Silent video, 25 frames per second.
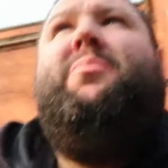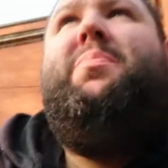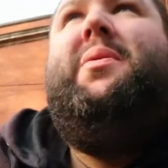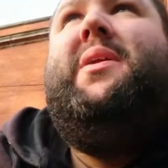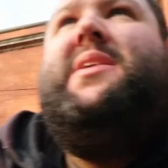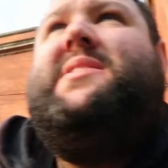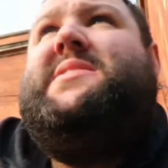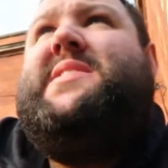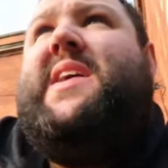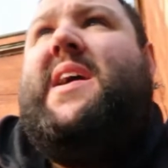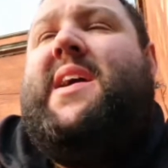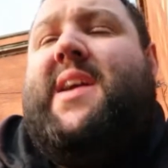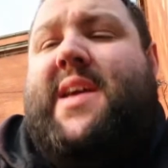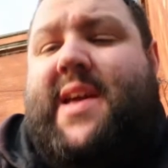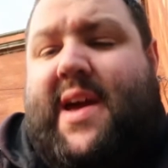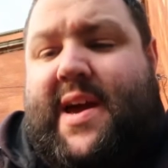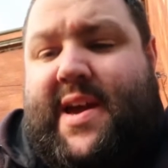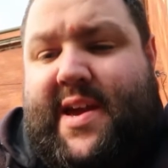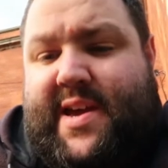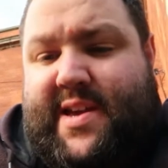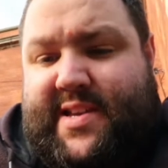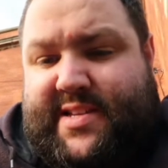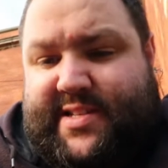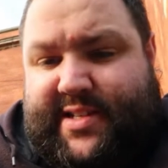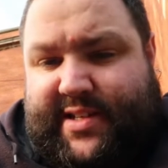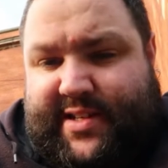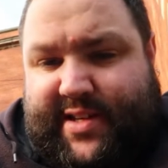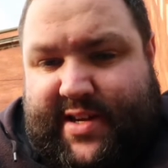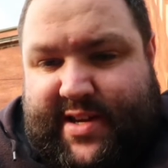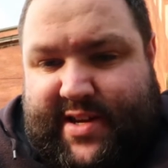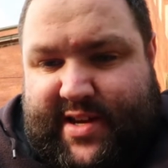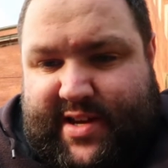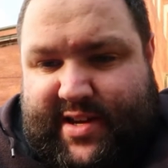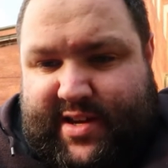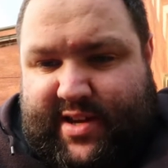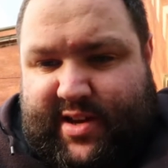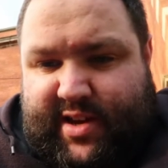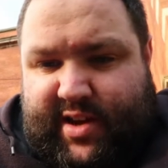couple of 10Ks,
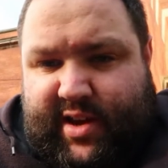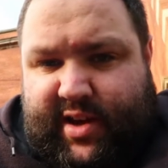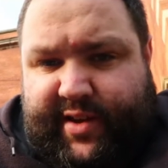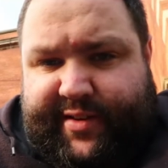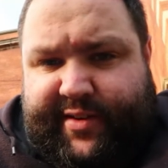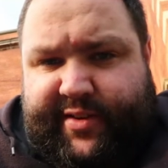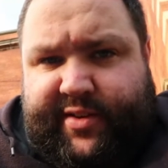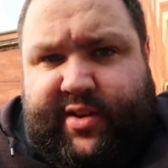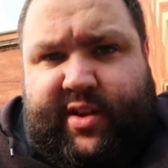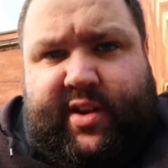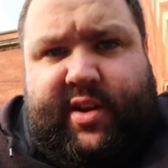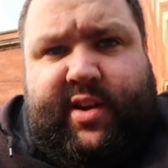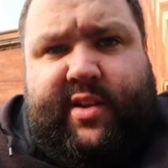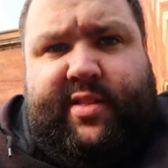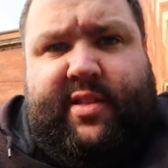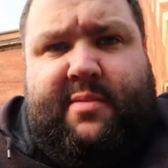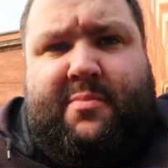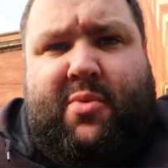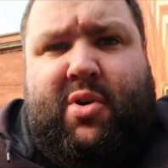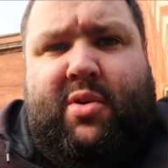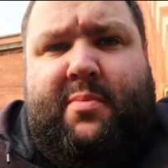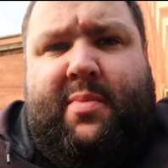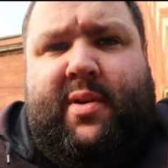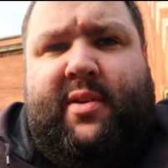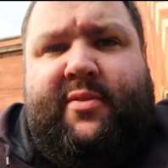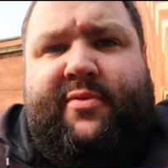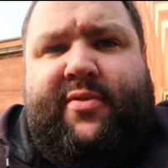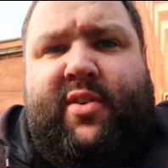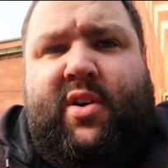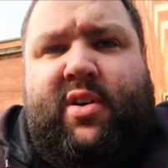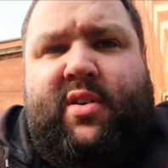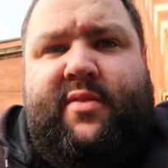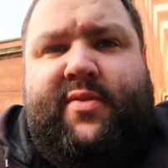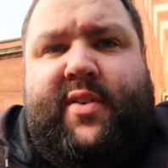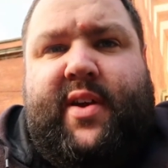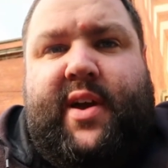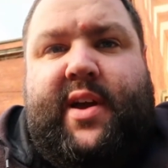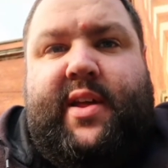and there might be a
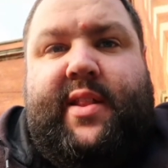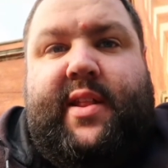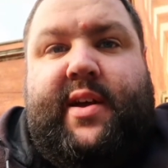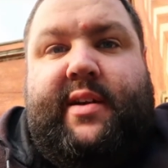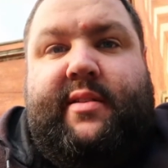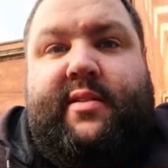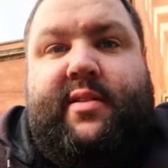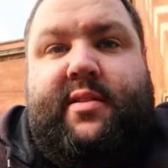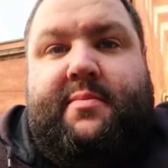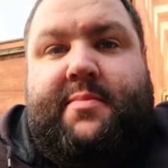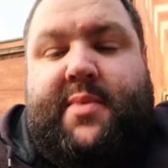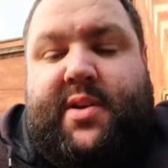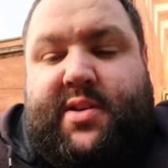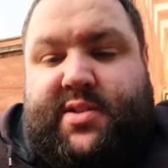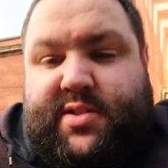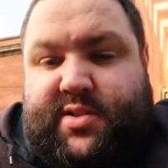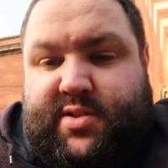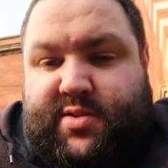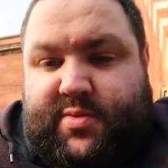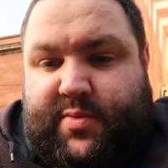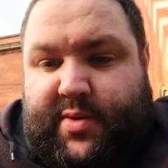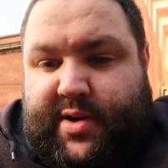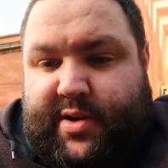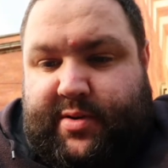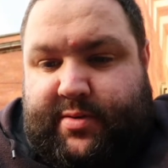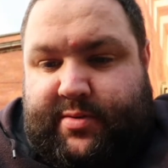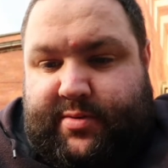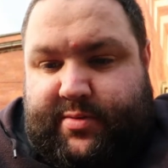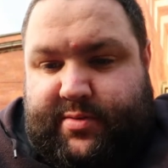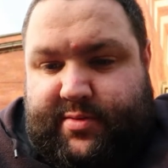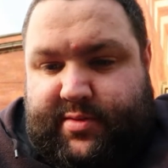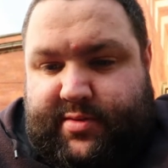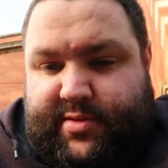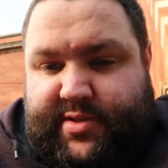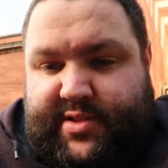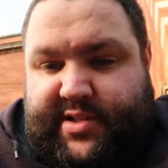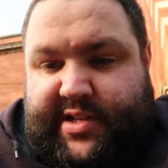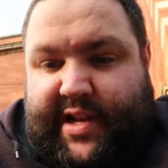5K there in the mix as well.
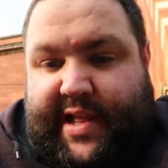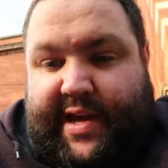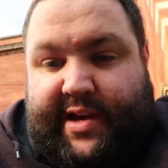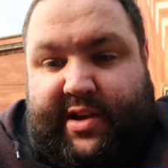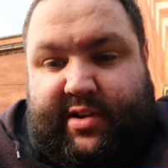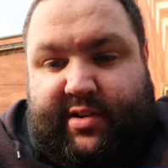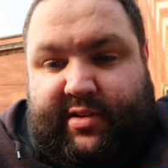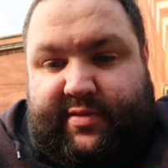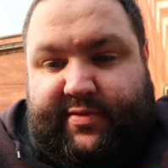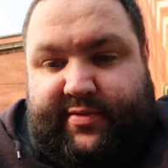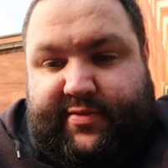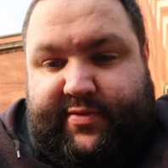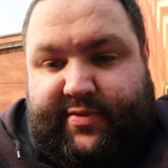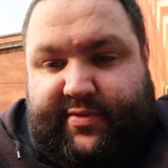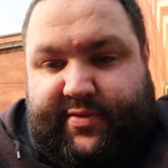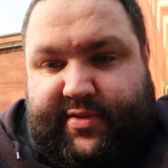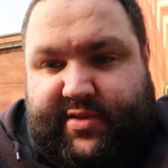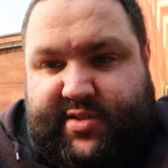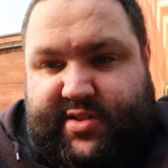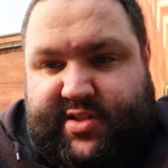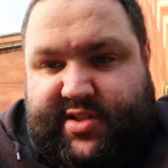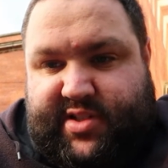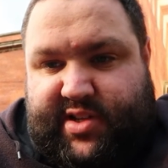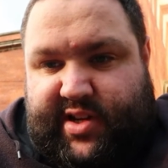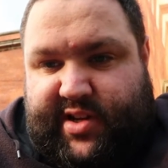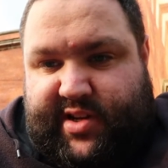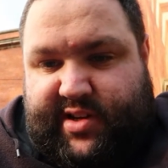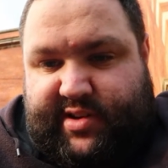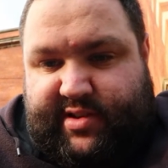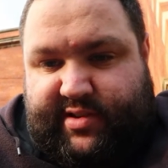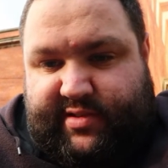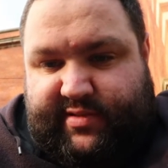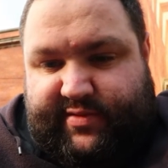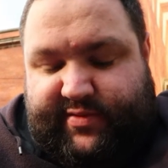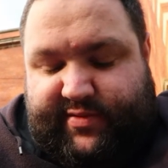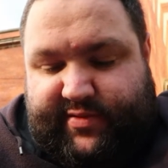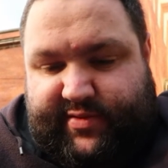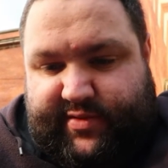Slack off.
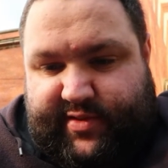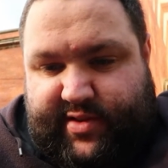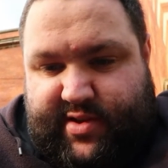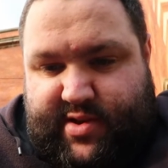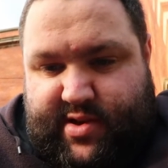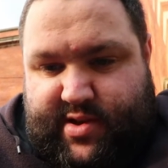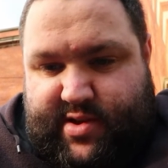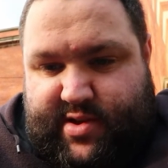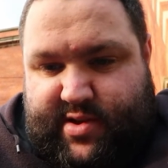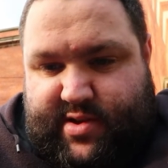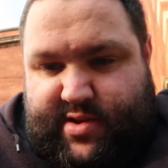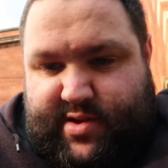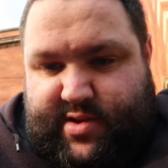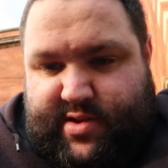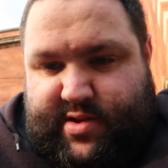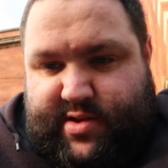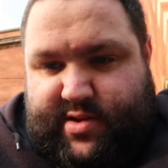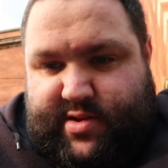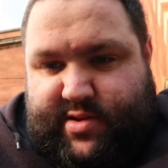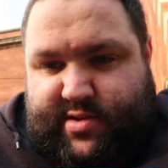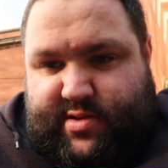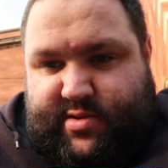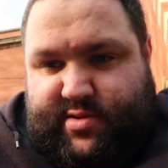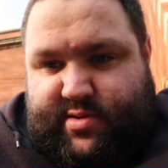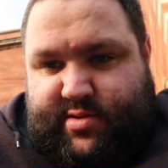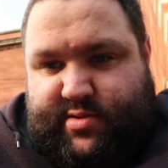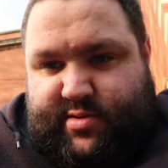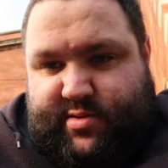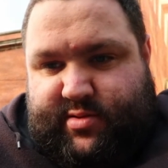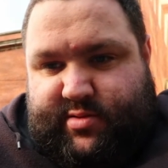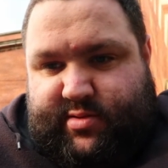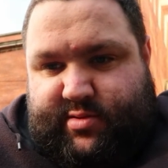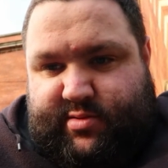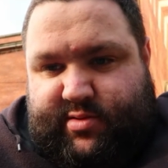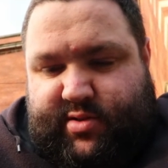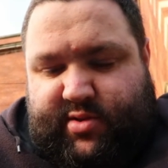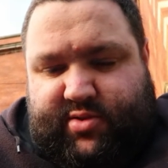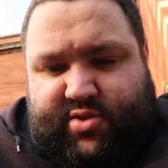
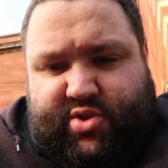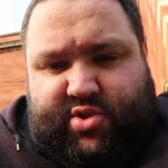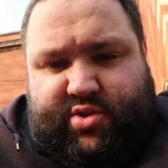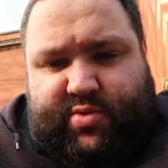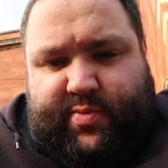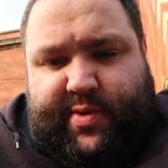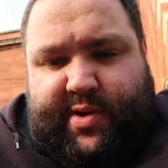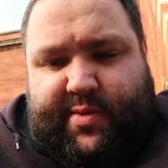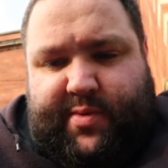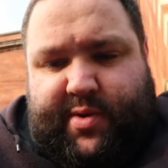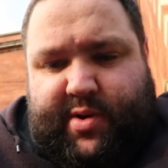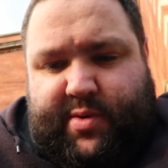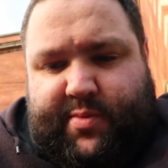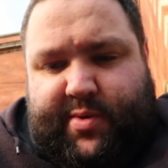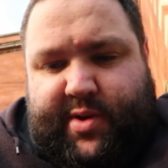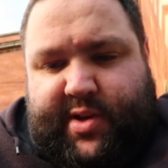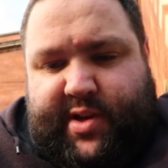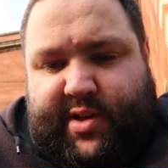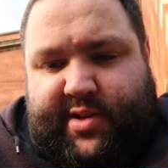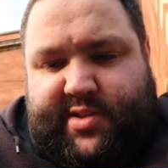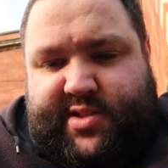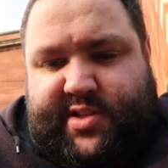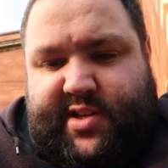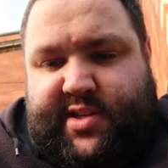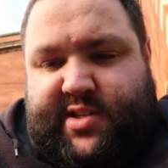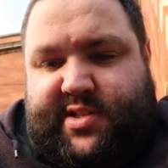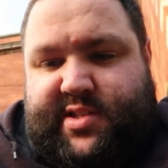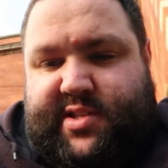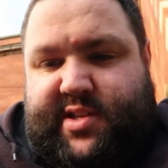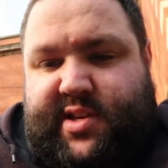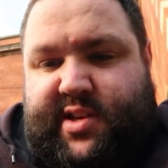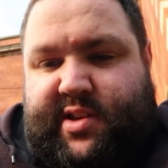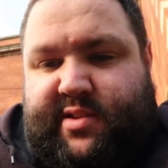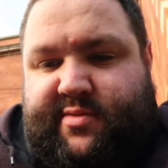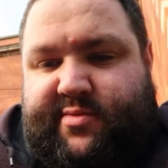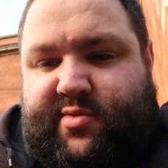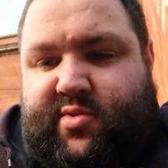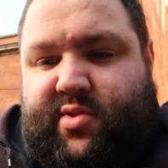I'm not sure where we are, we can't
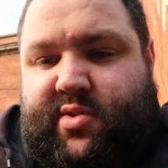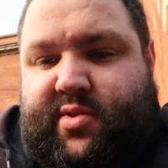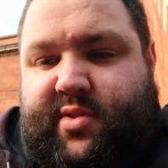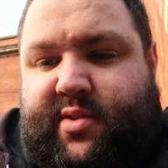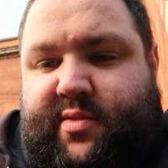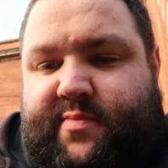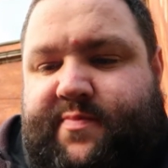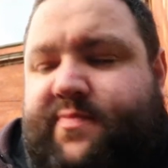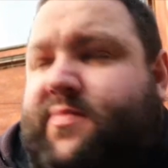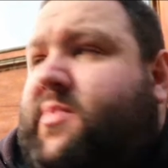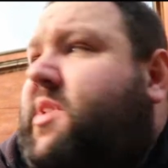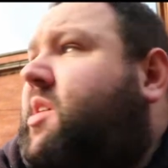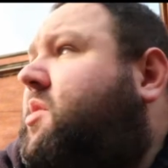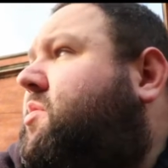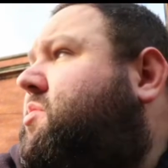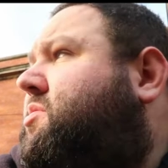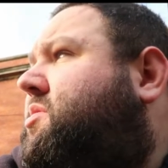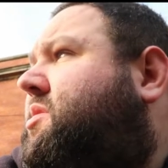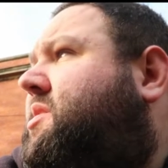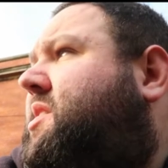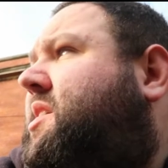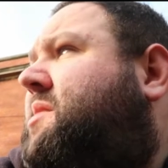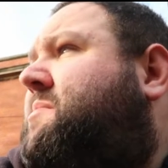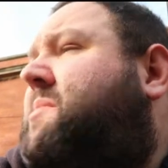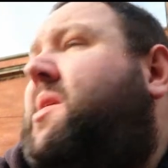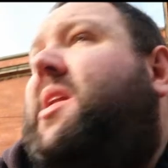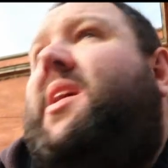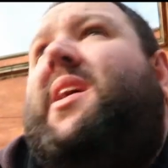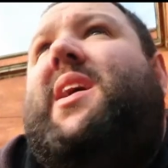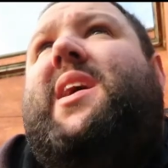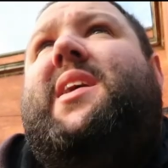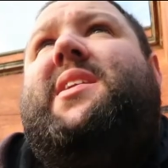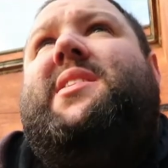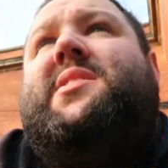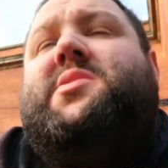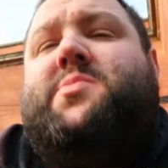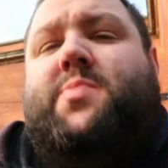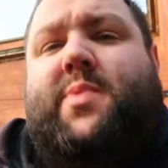60. Right, I wondered how many
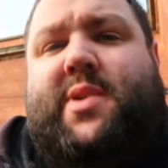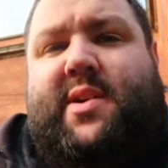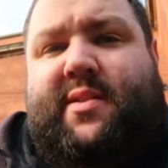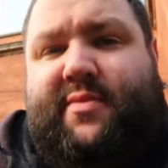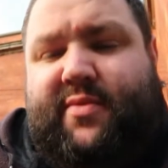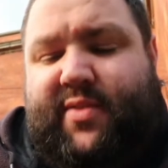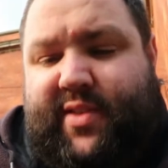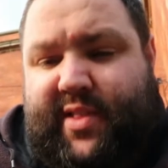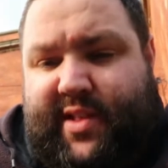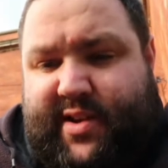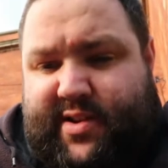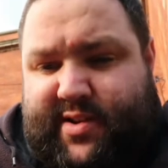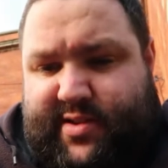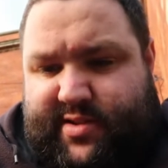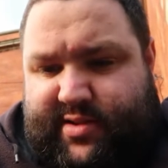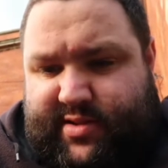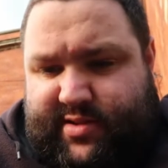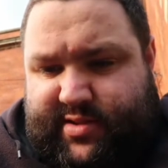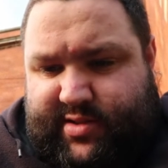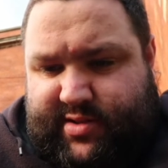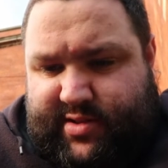candies we had for that.